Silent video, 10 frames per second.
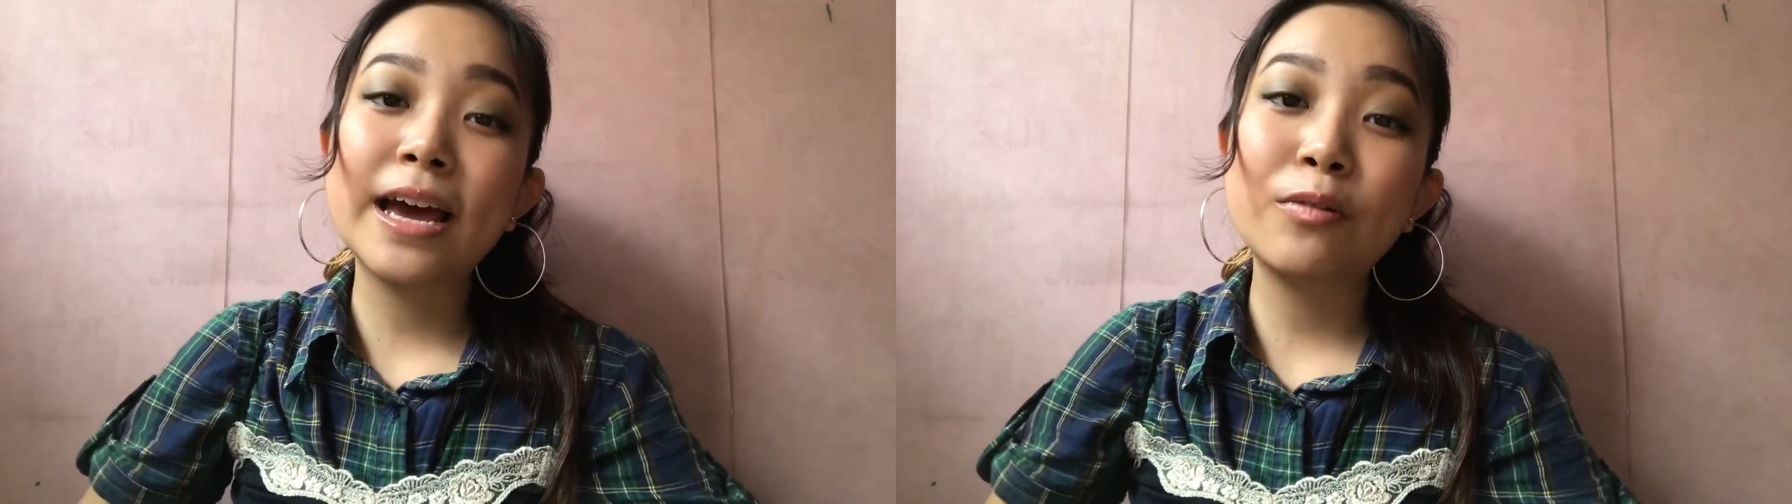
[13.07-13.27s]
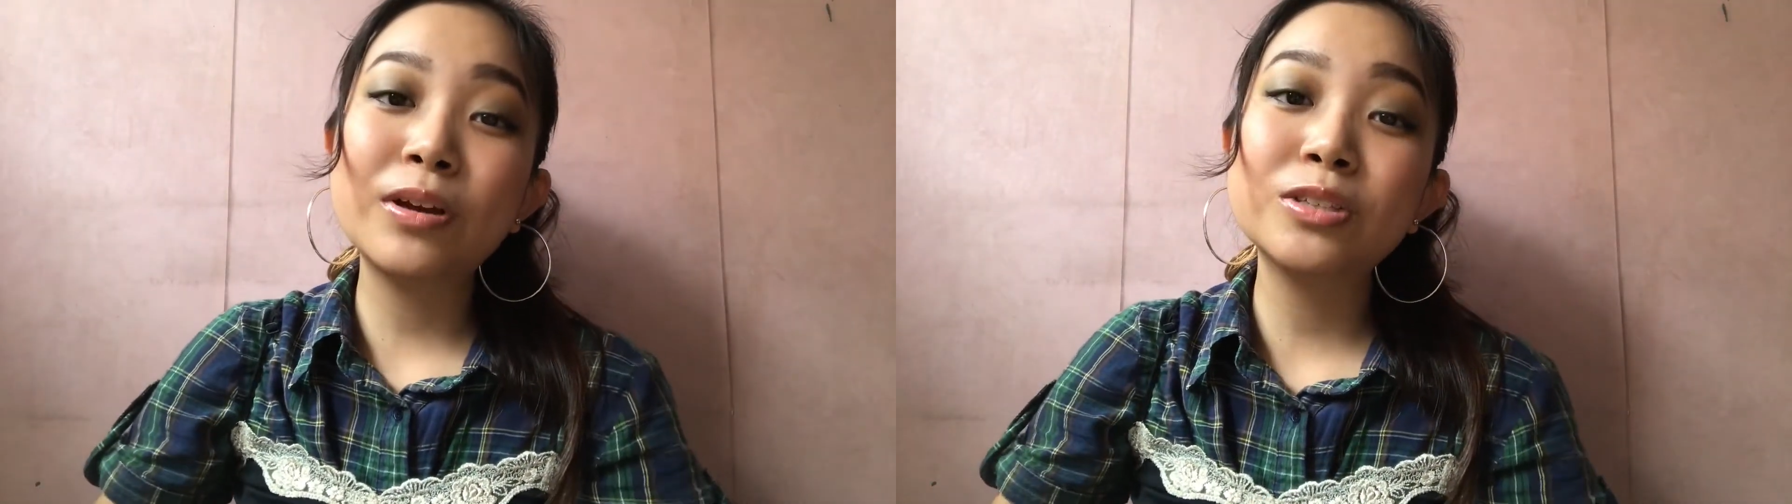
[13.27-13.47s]

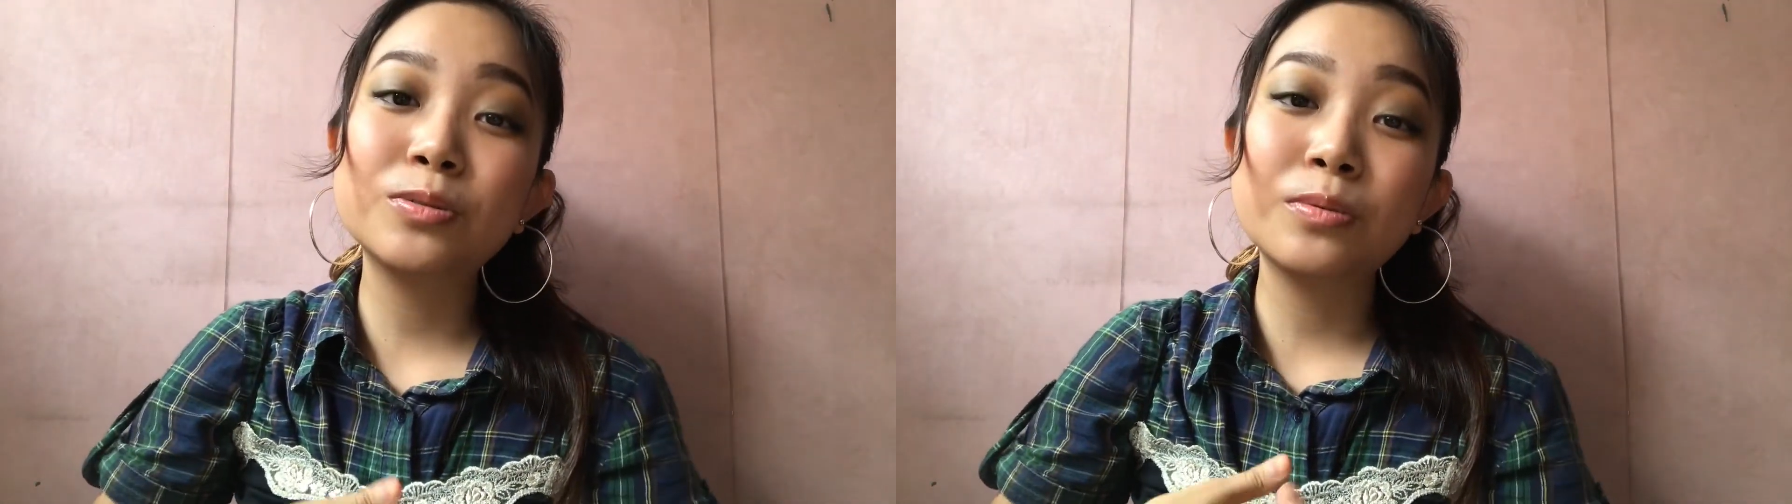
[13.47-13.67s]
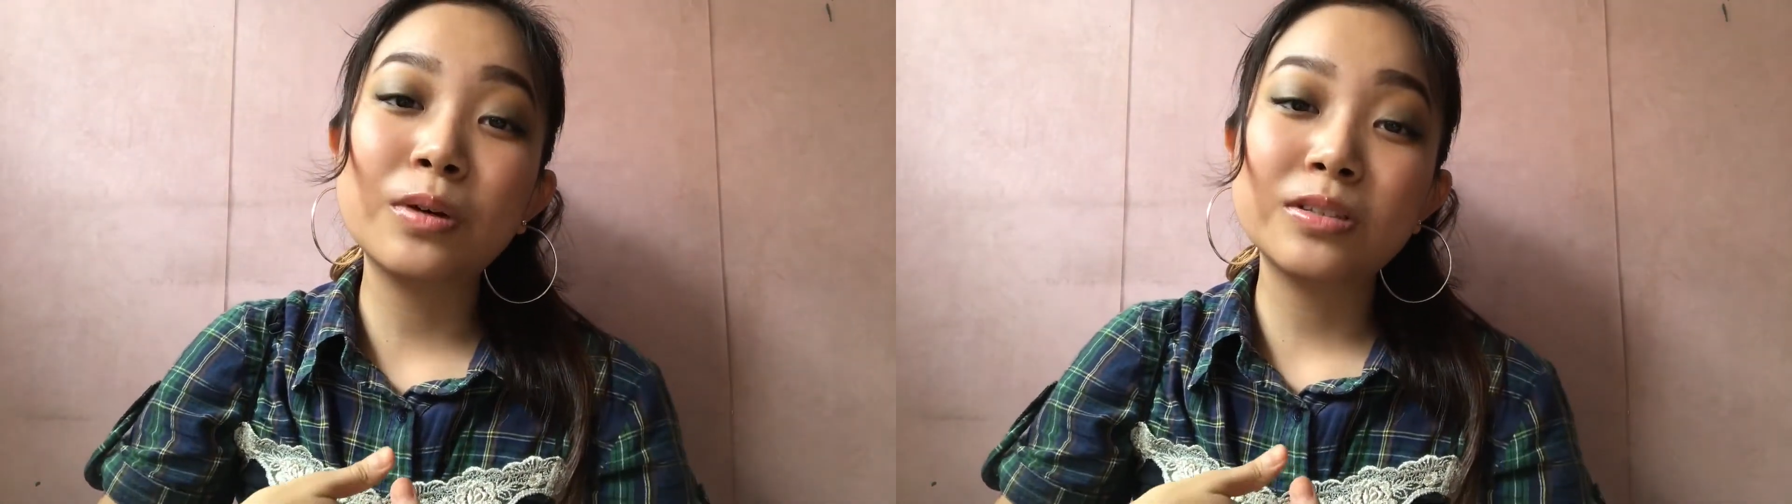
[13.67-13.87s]
I went
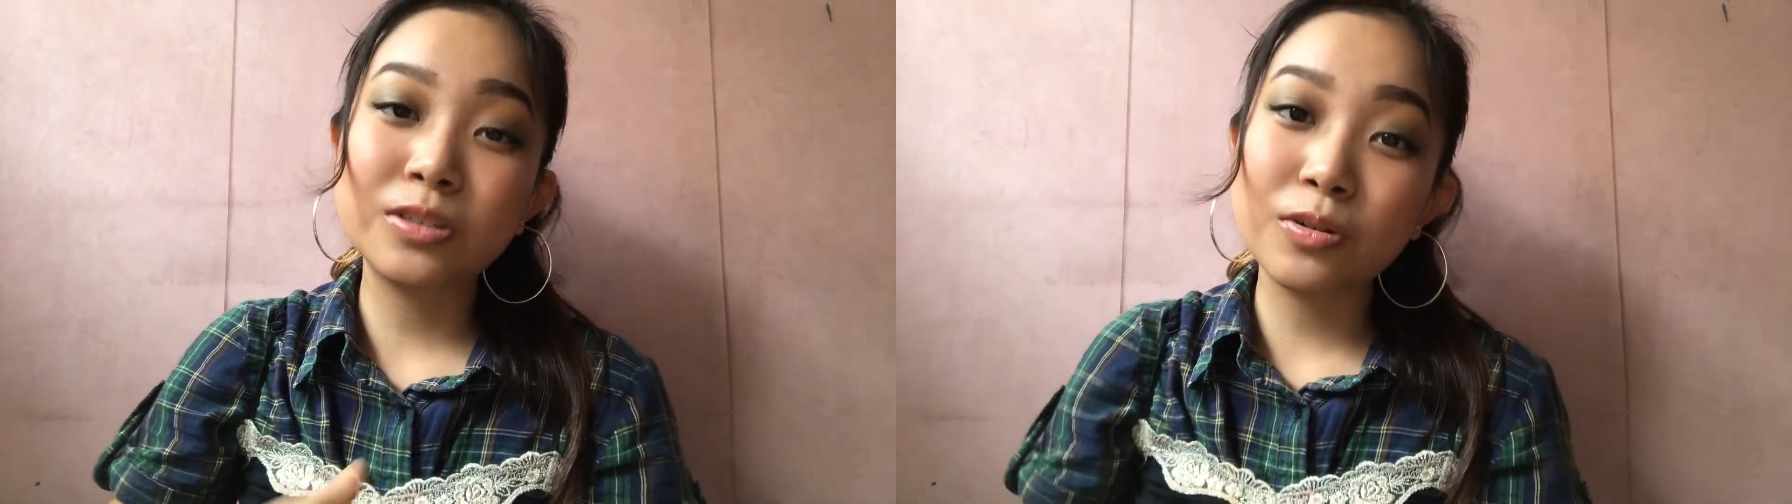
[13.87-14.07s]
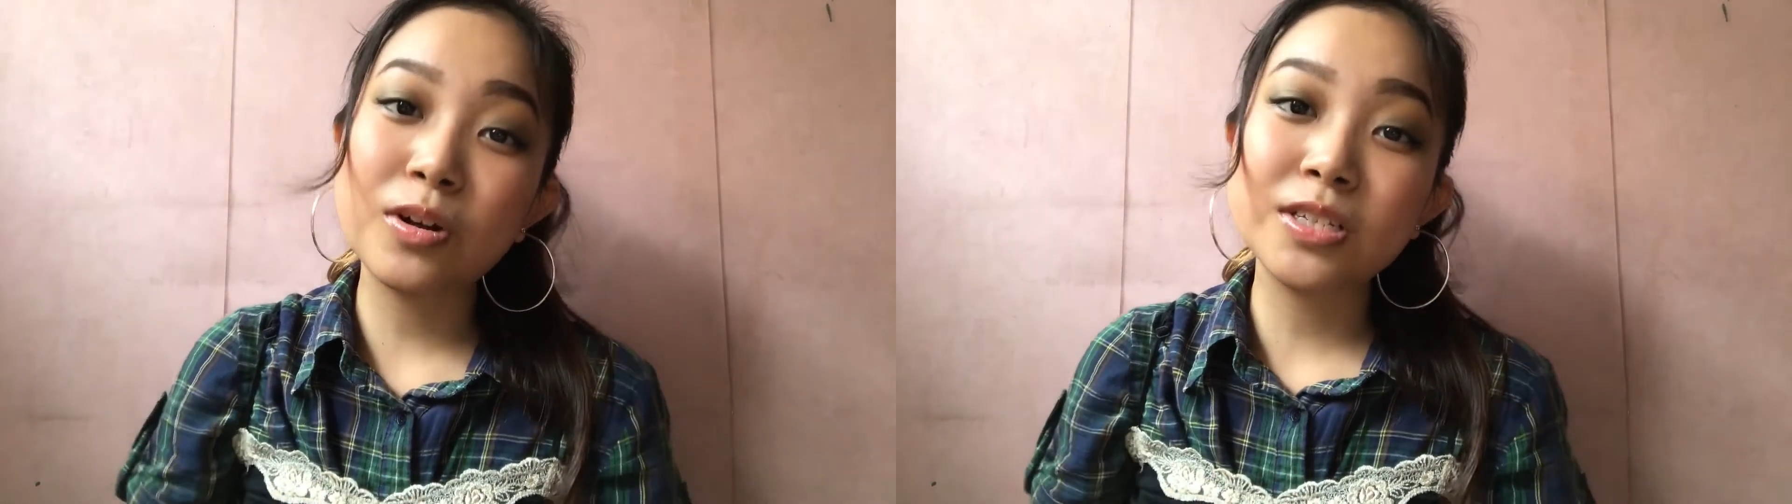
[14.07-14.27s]
to
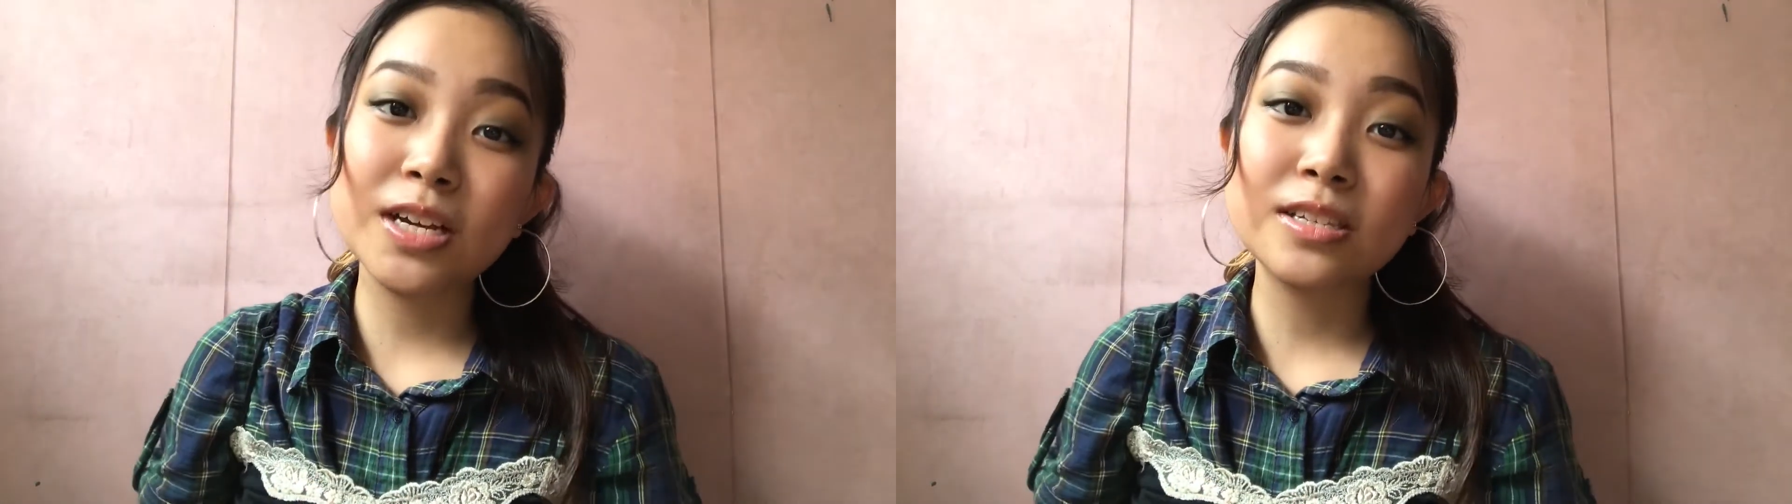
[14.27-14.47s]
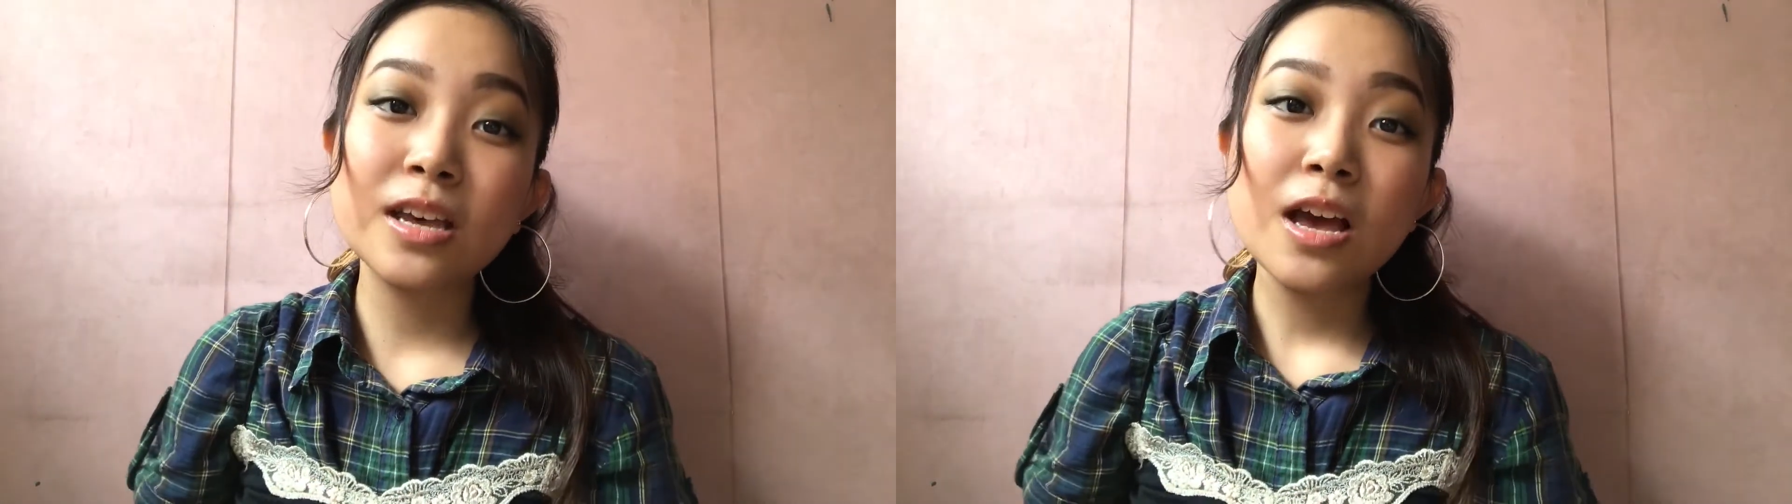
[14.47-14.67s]

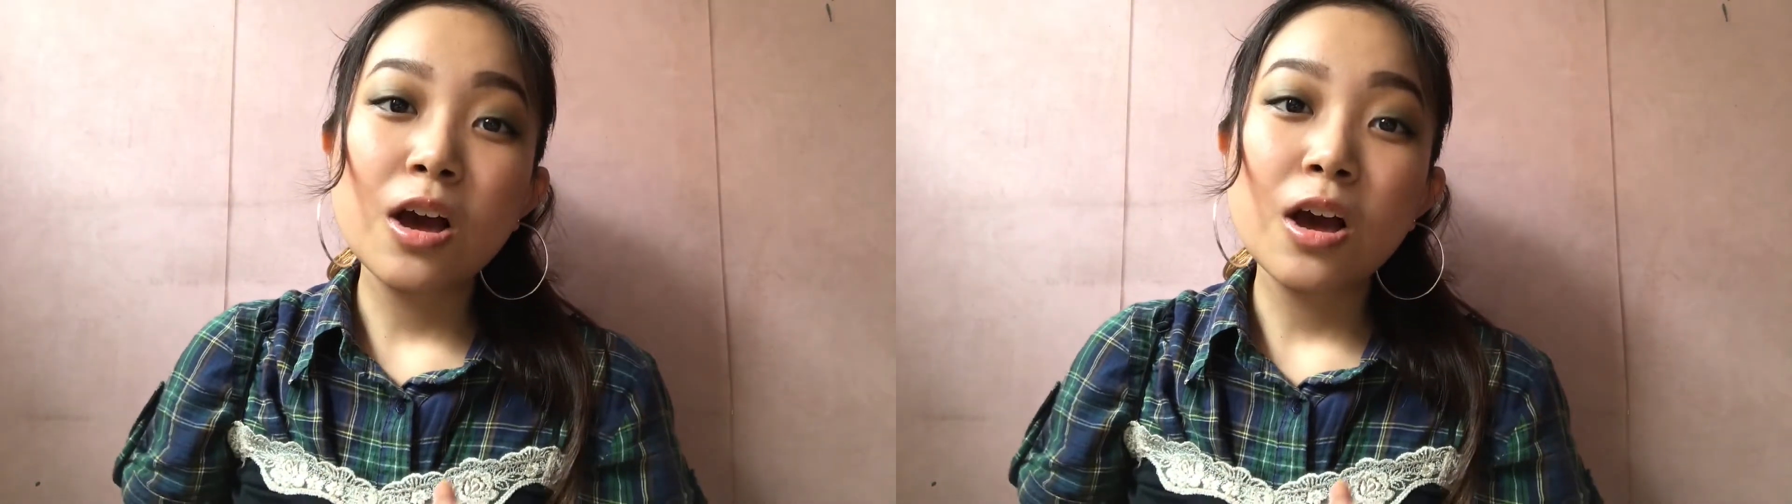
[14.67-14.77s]
Seroja's